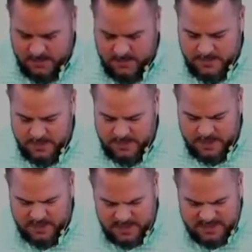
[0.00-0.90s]
And so I
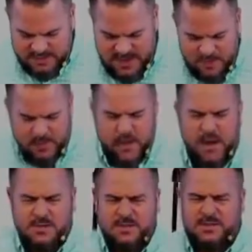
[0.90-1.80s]
just want to stop and
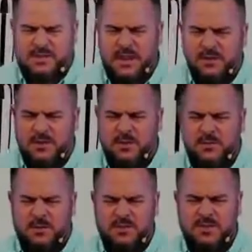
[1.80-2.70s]
pause and just tell you if
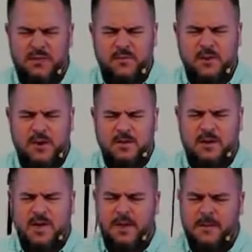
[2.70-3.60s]
you're suffering here
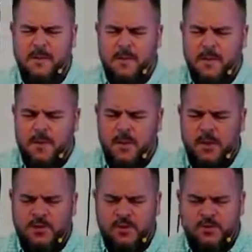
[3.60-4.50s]
today or
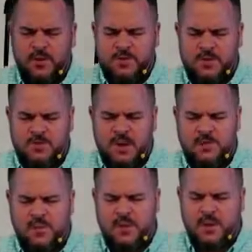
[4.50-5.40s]
that your future
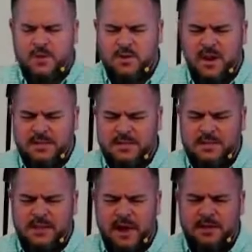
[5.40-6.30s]
suffering in Christ is
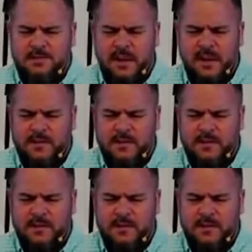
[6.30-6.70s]
not in vain.